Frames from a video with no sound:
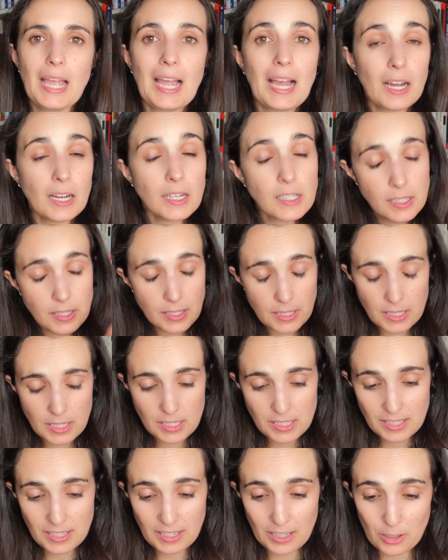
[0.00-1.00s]
And this
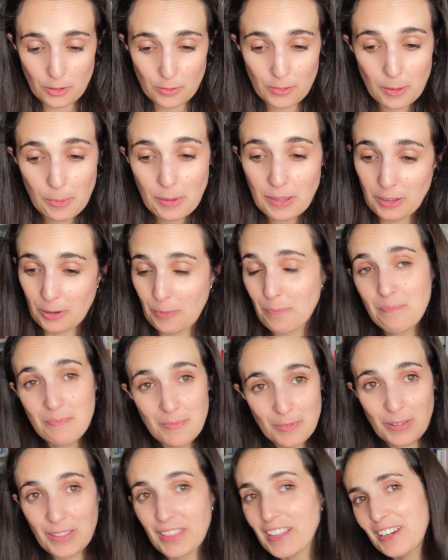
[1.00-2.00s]
is the end of the video,
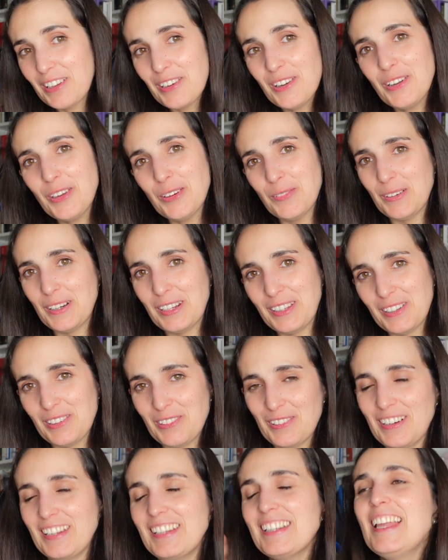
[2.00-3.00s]
with a new human in the
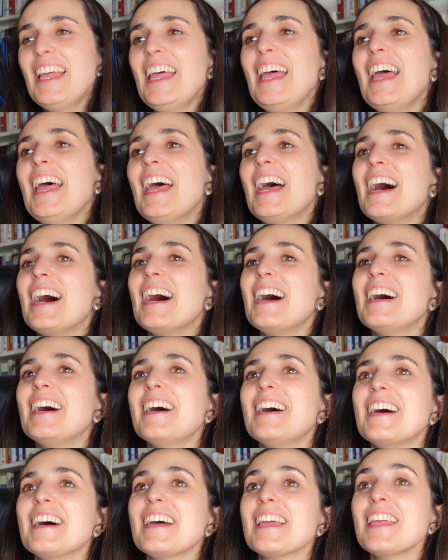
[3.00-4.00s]
world.
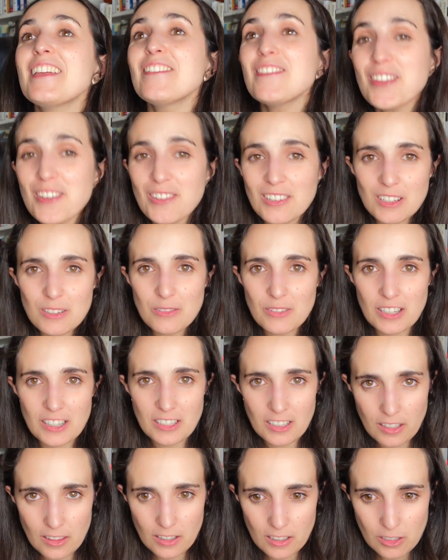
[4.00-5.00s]
If you have
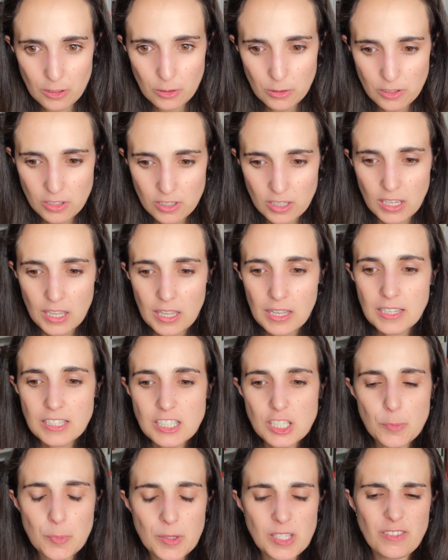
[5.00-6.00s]
any doubt,
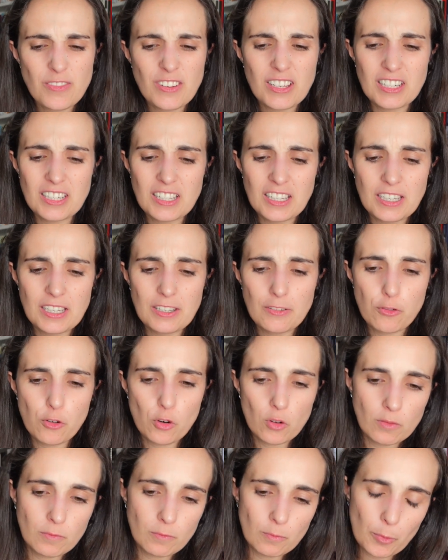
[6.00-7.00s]
specifically
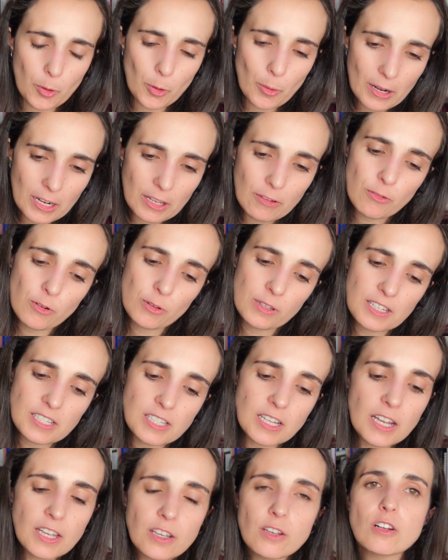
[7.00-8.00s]
probably from the
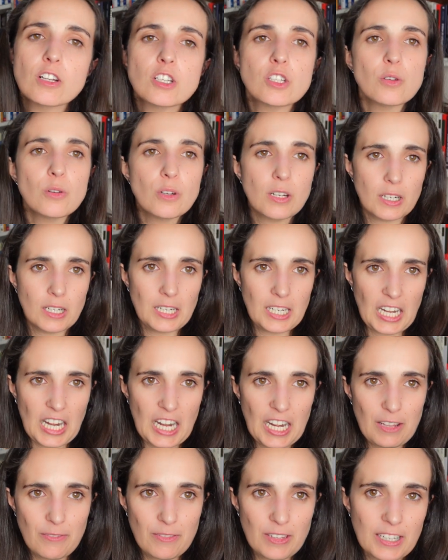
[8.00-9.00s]
cycles, you can
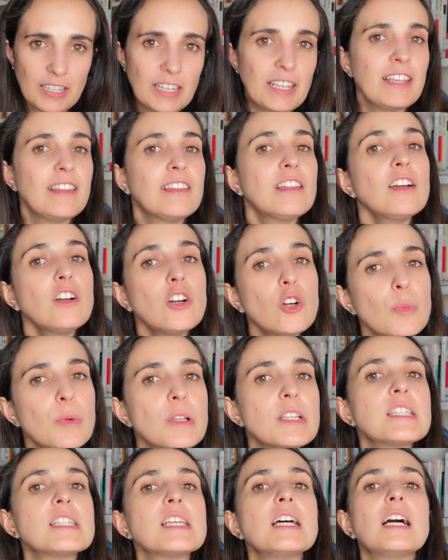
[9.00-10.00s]
leave them in the
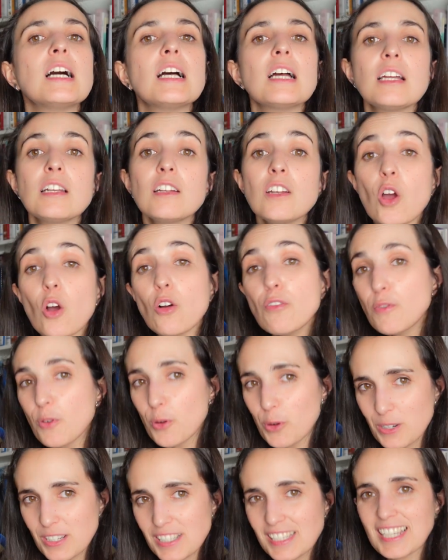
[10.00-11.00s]
comments. And of
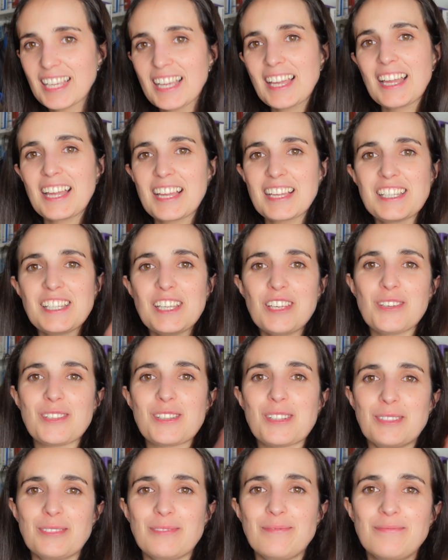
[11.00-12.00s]
course, see you
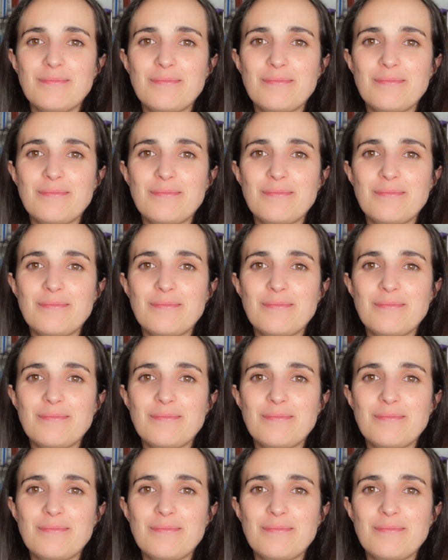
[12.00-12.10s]
soon.